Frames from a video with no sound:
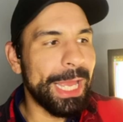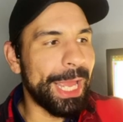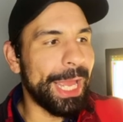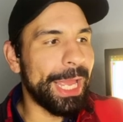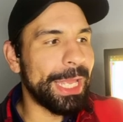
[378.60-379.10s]

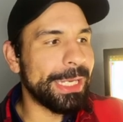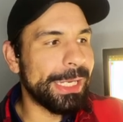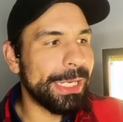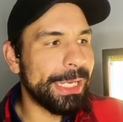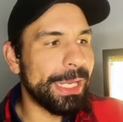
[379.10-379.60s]
And
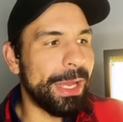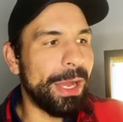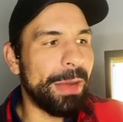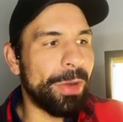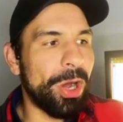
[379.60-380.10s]

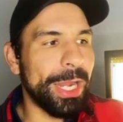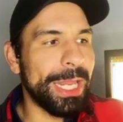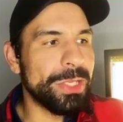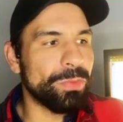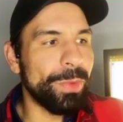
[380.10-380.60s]
um, on
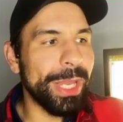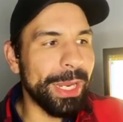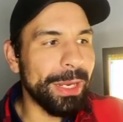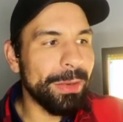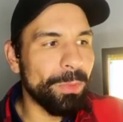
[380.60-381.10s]
his
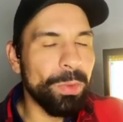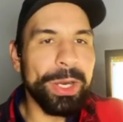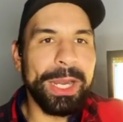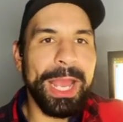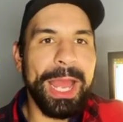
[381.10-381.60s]
wing, we're
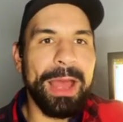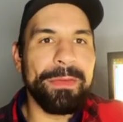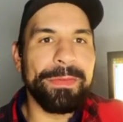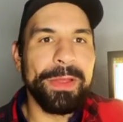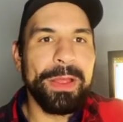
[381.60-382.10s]
going to
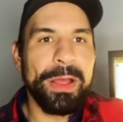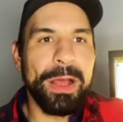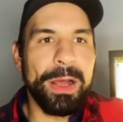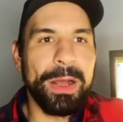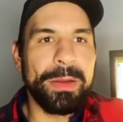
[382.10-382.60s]
have
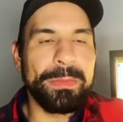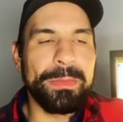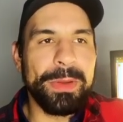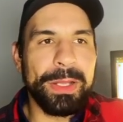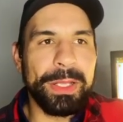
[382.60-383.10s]

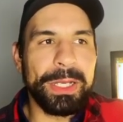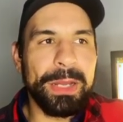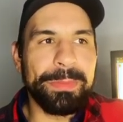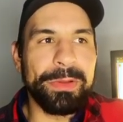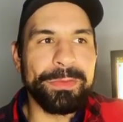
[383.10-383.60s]
um, a
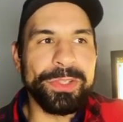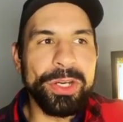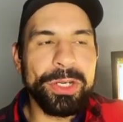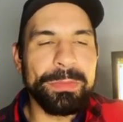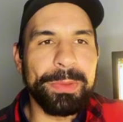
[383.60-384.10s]
couple of
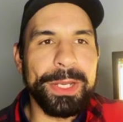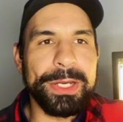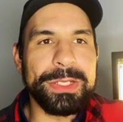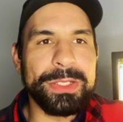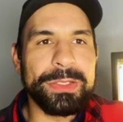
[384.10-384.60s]
younger
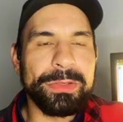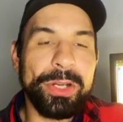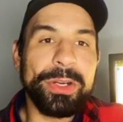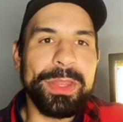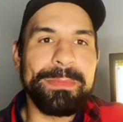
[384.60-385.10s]
players,
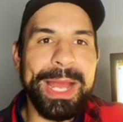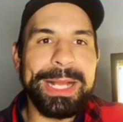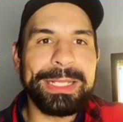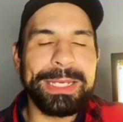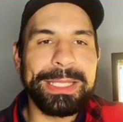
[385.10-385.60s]
younger than
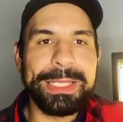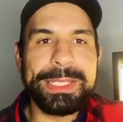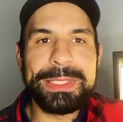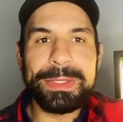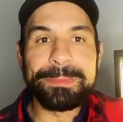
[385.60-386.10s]
Backlund at
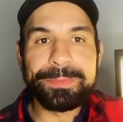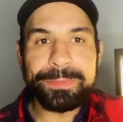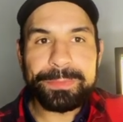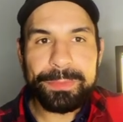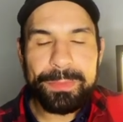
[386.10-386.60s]
least,
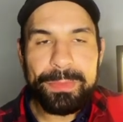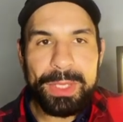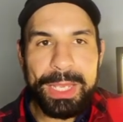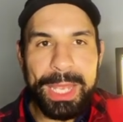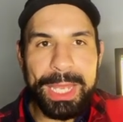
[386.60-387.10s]

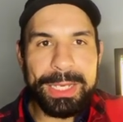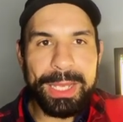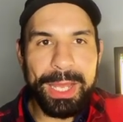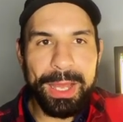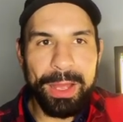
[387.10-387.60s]
and
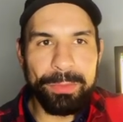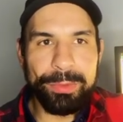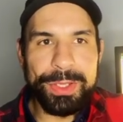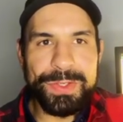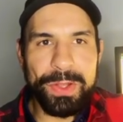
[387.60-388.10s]
uh, a
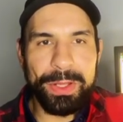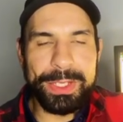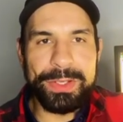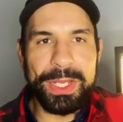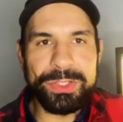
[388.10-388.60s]
really
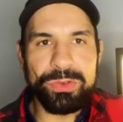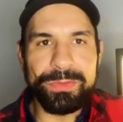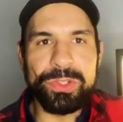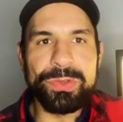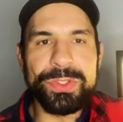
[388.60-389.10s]
solid uh, sort
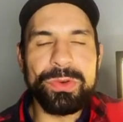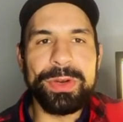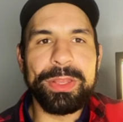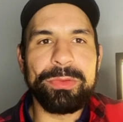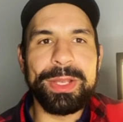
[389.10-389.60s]
of dual
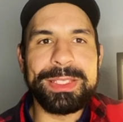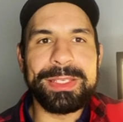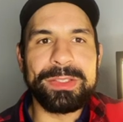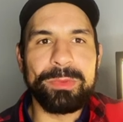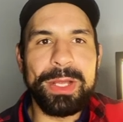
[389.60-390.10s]
scoring threats
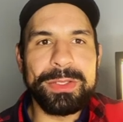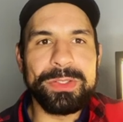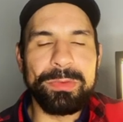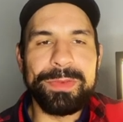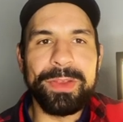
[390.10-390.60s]
as well.
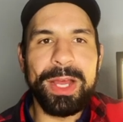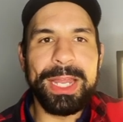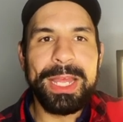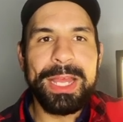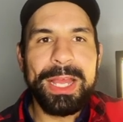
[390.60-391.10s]
So we've
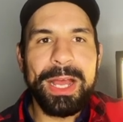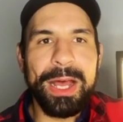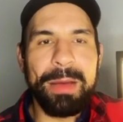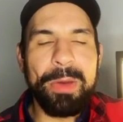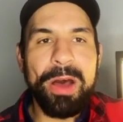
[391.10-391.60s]
got
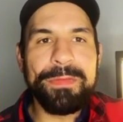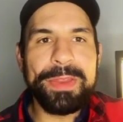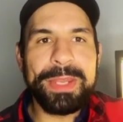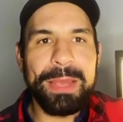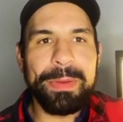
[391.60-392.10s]
um, of the
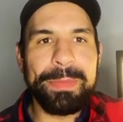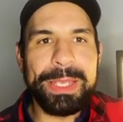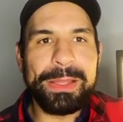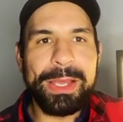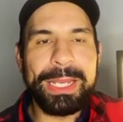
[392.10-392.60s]
Tampa
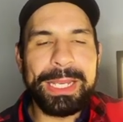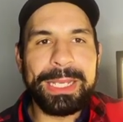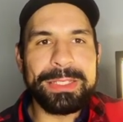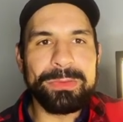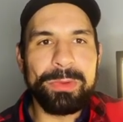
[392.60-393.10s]
Bay
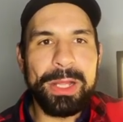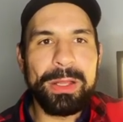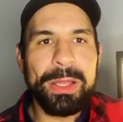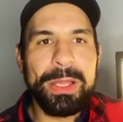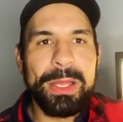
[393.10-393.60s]
Lightning as
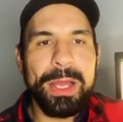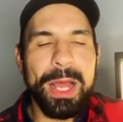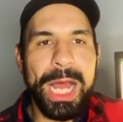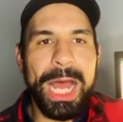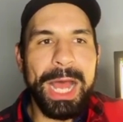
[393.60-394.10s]
well,
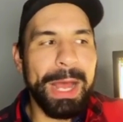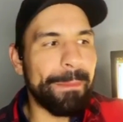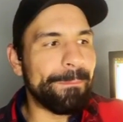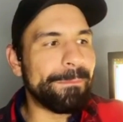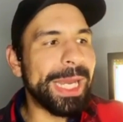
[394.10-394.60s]

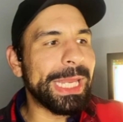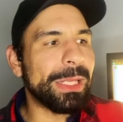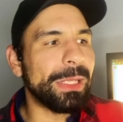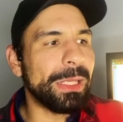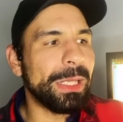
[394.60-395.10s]
uh,
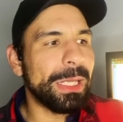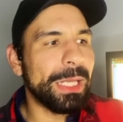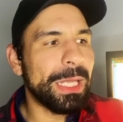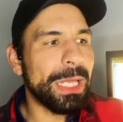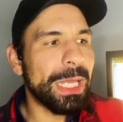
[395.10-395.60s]
Michael
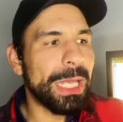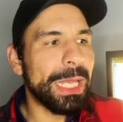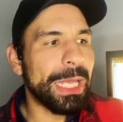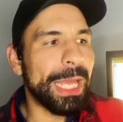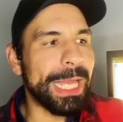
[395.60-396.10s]

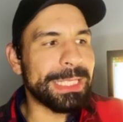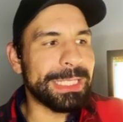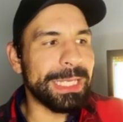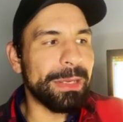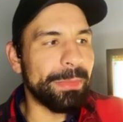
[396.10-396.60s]

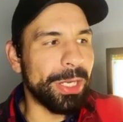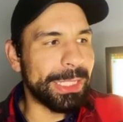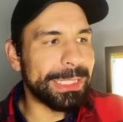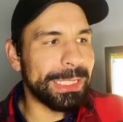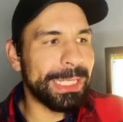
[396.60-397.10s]

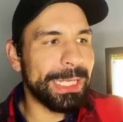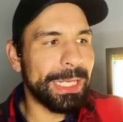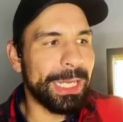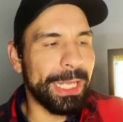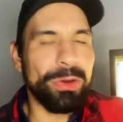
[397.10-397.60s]
Eyssimont.
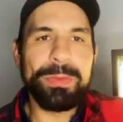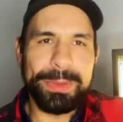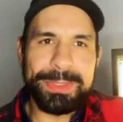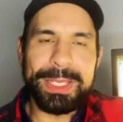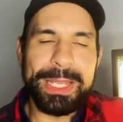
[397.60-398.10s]
I hope
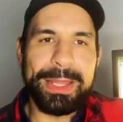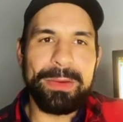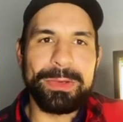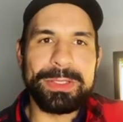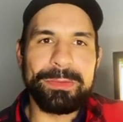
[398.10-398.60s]
I'm saying
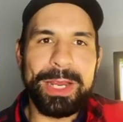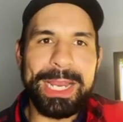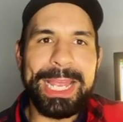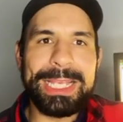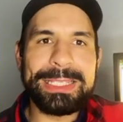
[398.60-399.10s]
that one
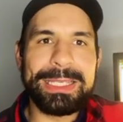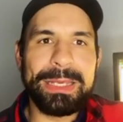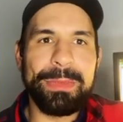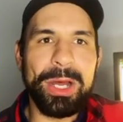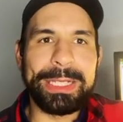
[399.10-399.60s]
right.
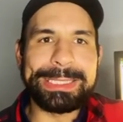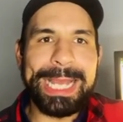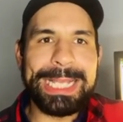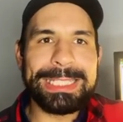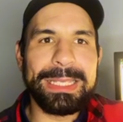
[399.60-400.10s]
Eyssimont.
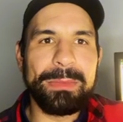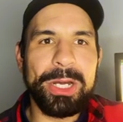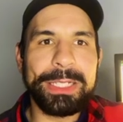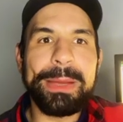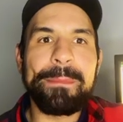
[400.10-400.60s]

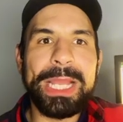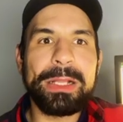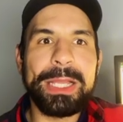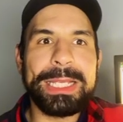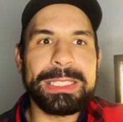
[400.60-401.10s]
Eyssimont.
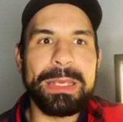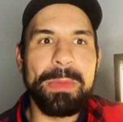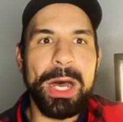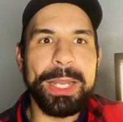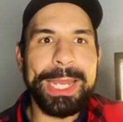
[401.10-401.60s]
Michael
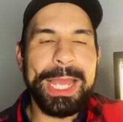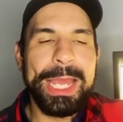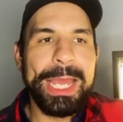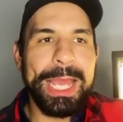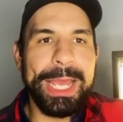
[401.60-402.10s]
Eyssimont.
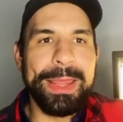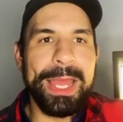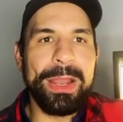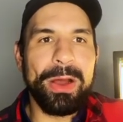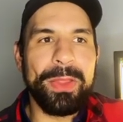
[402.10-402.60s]
And
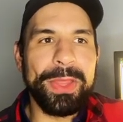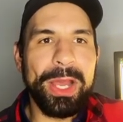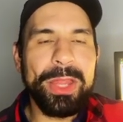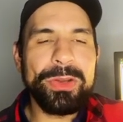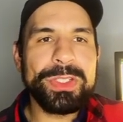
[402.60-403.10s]
then on the
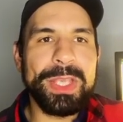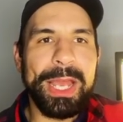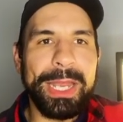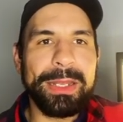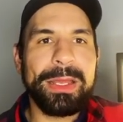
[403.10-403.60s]
other
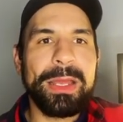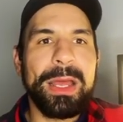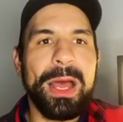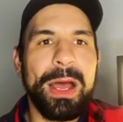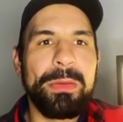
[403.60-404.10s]
side,
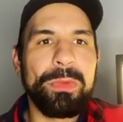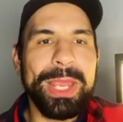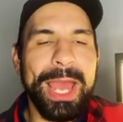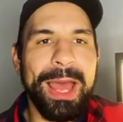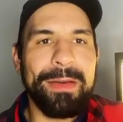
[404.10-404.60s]
um, we
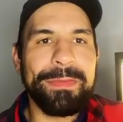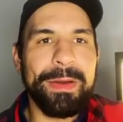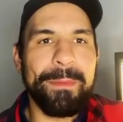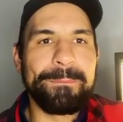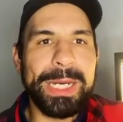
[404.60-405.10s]
have
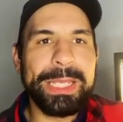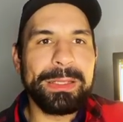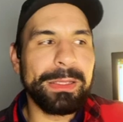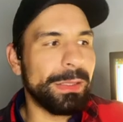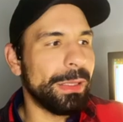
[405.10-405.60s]

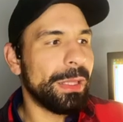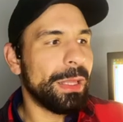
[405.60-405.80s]
Michael